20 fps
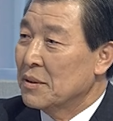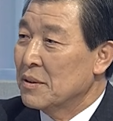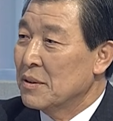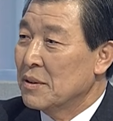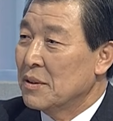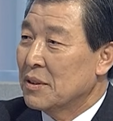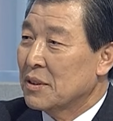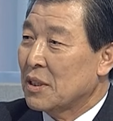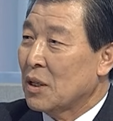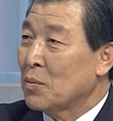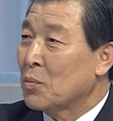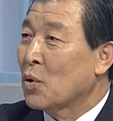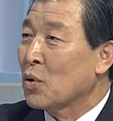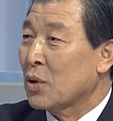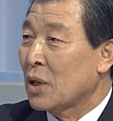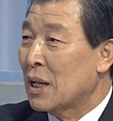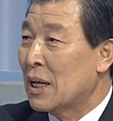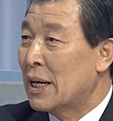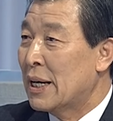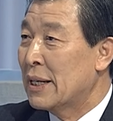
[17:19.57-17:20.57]
it's a
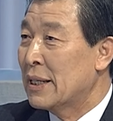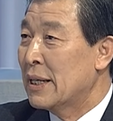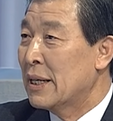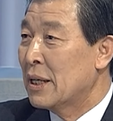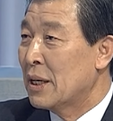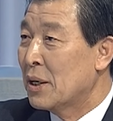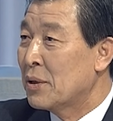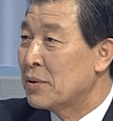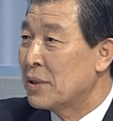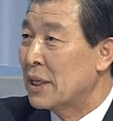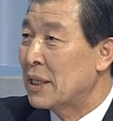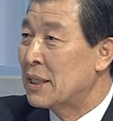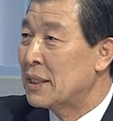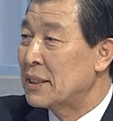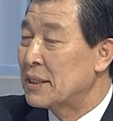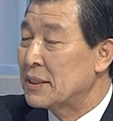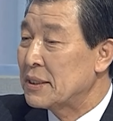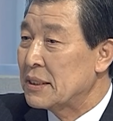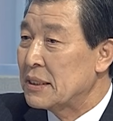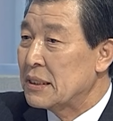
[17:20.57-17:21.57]
borderline
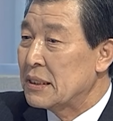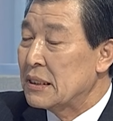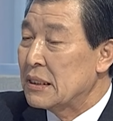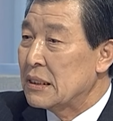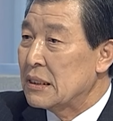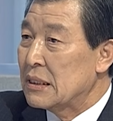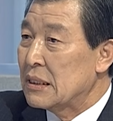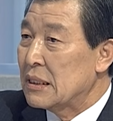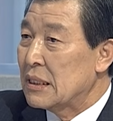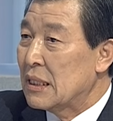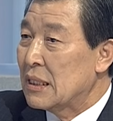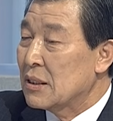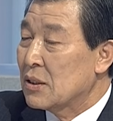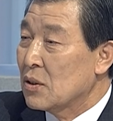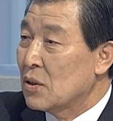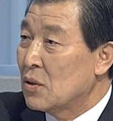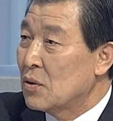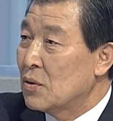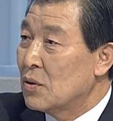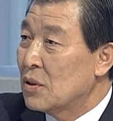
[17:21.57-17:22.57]
area. And
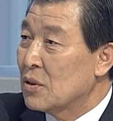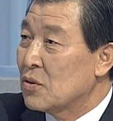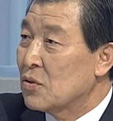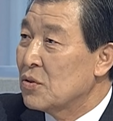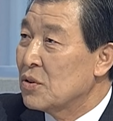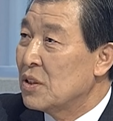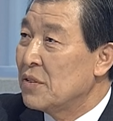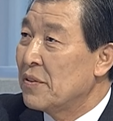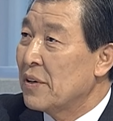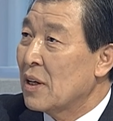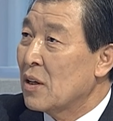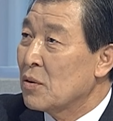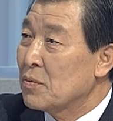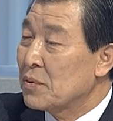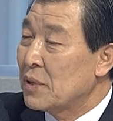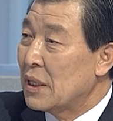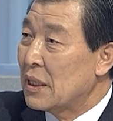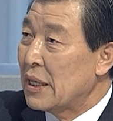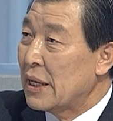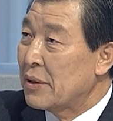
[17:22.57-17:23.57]
so to develop
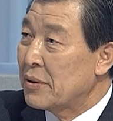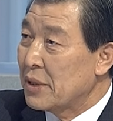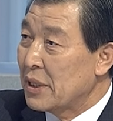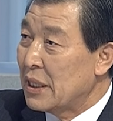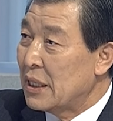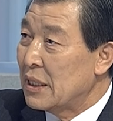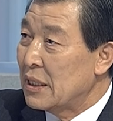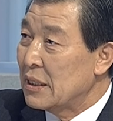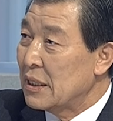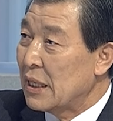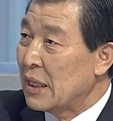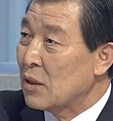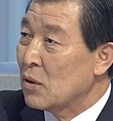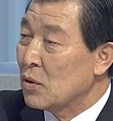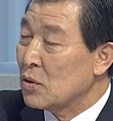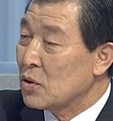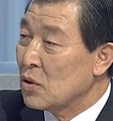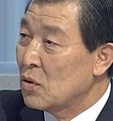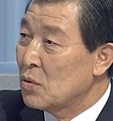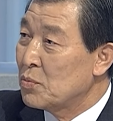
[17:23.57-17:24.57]
that area and
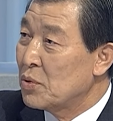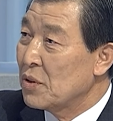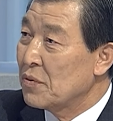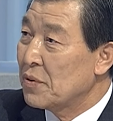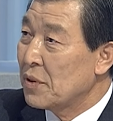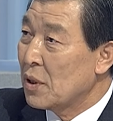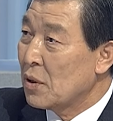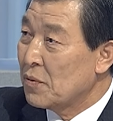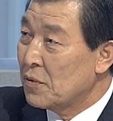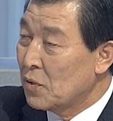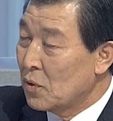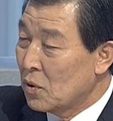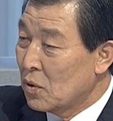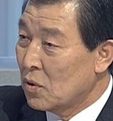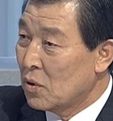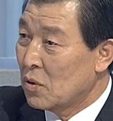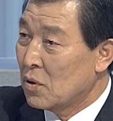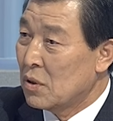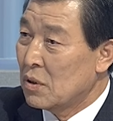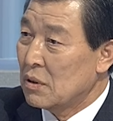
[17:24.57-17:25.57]
also prepare
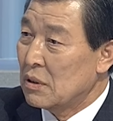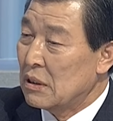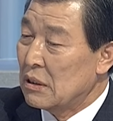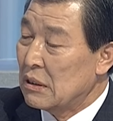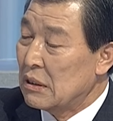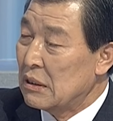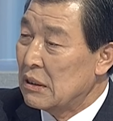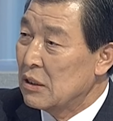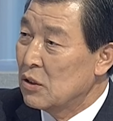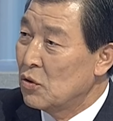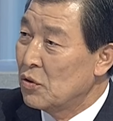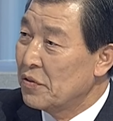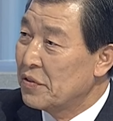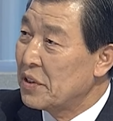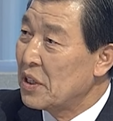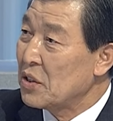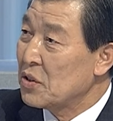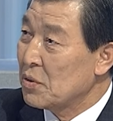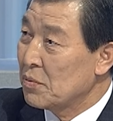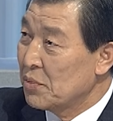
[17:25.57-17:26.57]
for
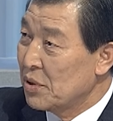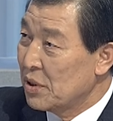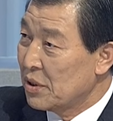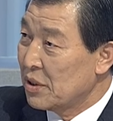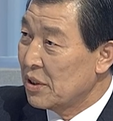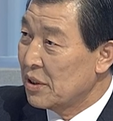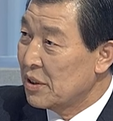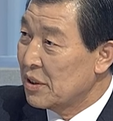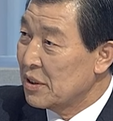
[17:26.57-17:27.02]
unification period,